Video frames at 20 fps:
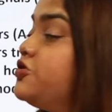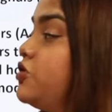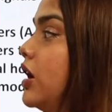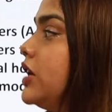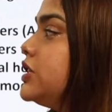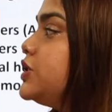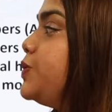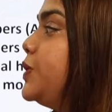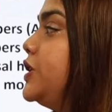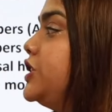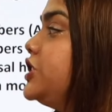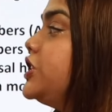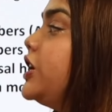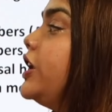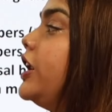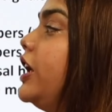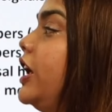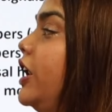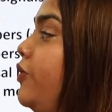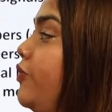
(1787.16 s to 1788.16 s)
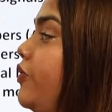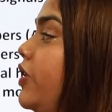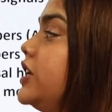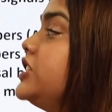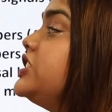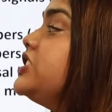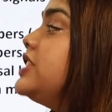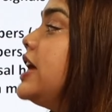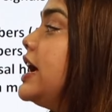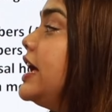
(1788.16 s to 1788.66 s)
transmission, in
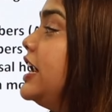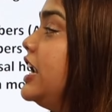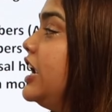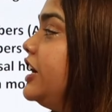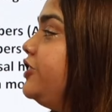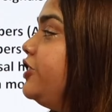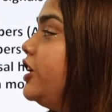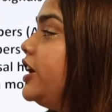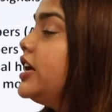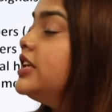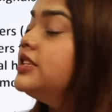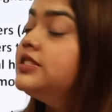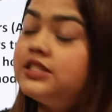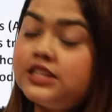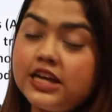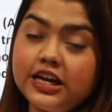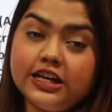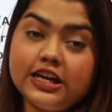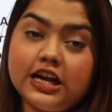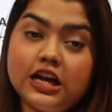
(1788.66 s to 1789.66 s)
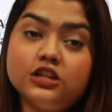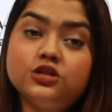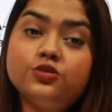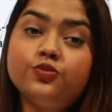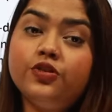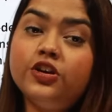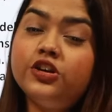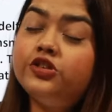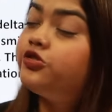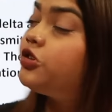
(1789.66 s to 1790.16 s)
which the electrical signals will